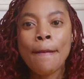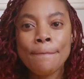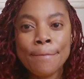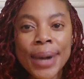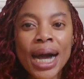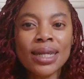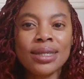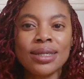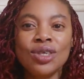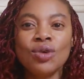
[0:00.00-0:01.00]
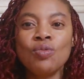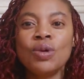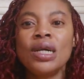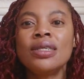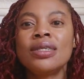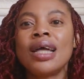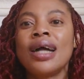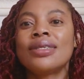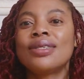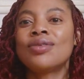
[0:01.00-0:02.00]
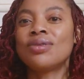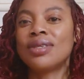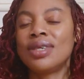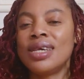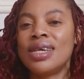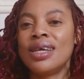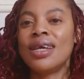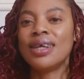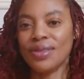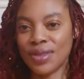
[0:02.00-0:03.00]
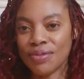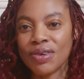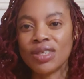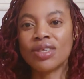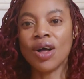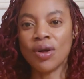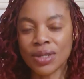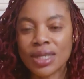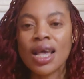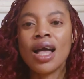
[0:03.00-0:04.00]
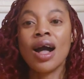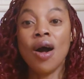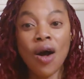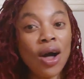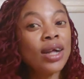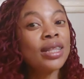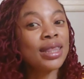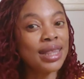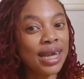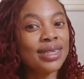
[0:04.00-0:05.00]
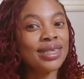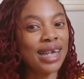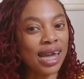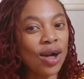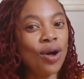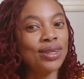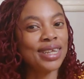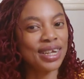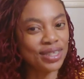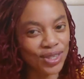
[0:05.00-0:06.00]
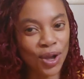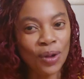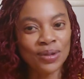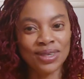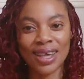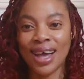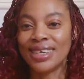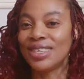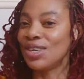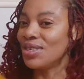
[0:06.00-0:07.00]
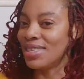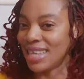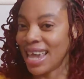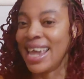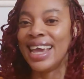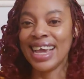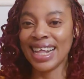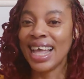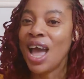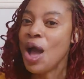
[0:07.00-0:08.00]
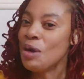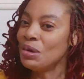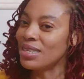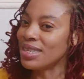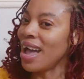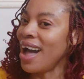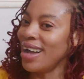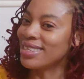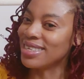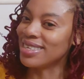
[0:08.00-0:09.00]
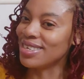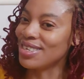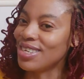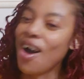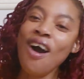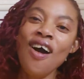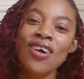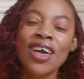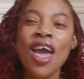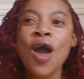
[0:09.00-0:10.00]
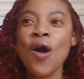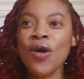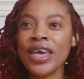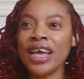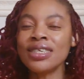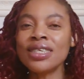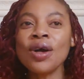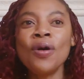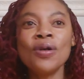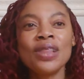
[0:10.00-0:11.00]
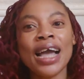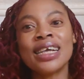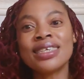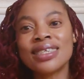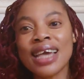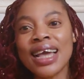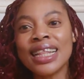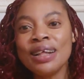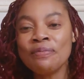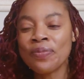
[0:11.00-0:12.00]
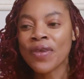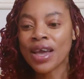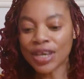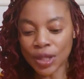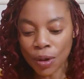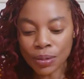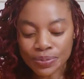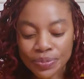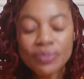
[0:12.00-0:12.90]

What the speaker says: but you will start to see the result on the second dose, guys. Your skin will start to talk. Okay, so like I said, you know,